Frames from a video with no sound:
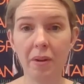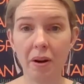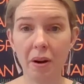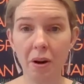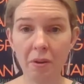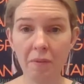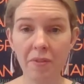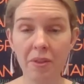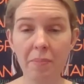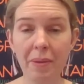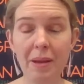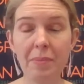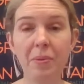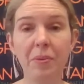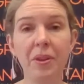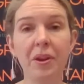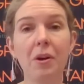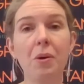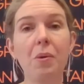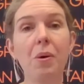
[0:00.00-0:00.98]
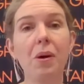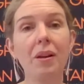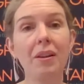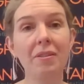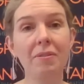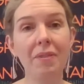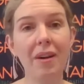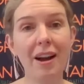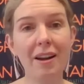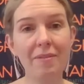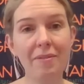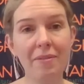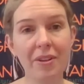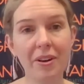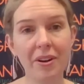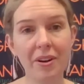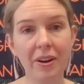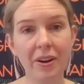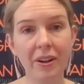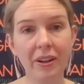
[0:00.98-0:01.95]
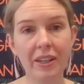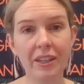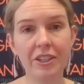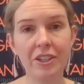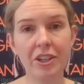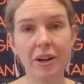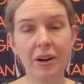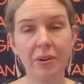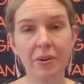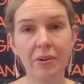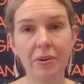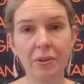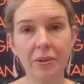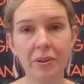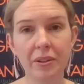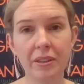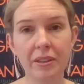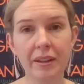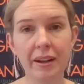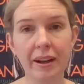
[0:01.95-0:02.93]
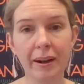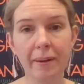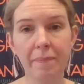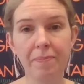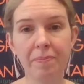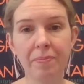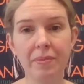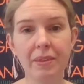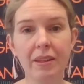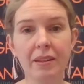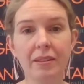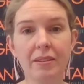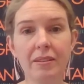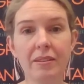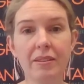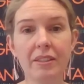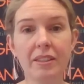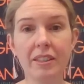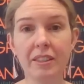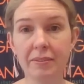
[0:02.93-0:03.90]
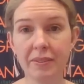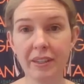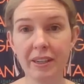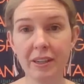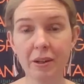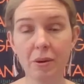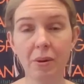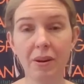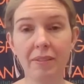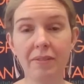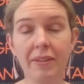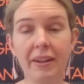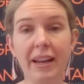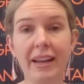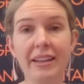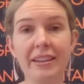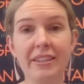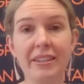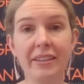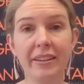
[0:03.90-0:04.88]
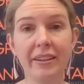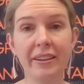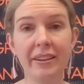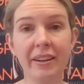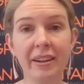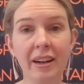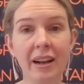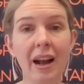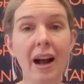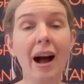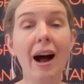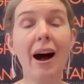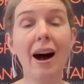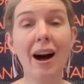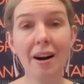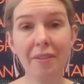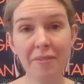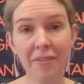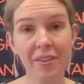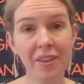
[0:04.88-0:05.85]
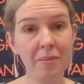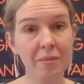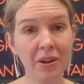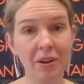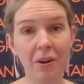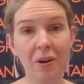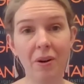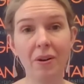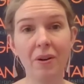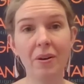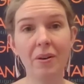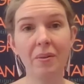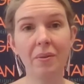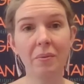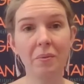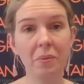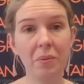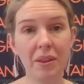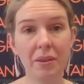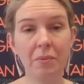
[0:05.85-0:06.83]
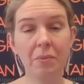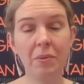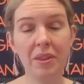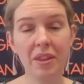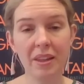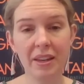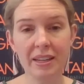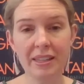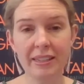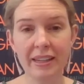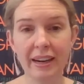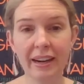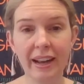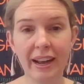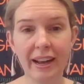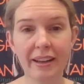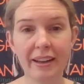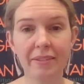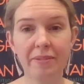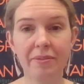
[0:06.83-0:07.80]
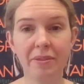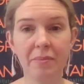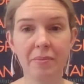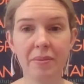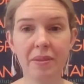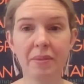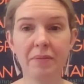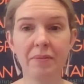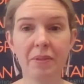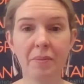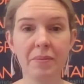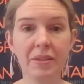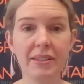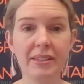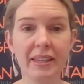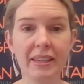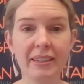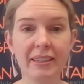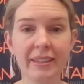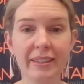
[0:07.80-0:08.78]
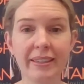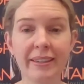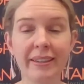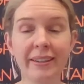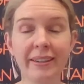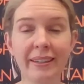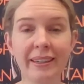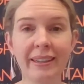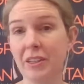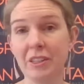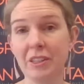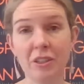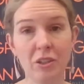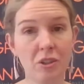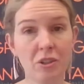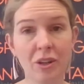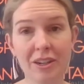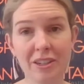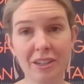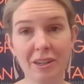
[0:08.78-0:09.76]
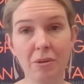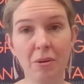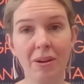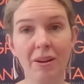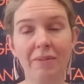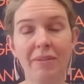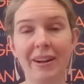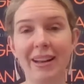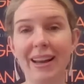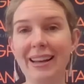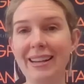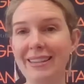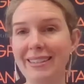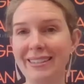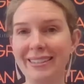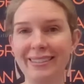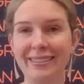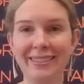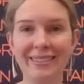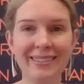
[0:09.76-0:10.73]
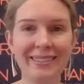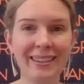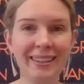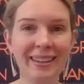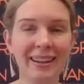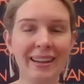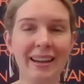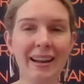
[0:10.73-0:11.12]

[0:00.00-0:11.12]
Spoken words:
of the people that qualify for an early childhood certificate qualification, half of them are gone within a decade from the sector. For construction qualifications,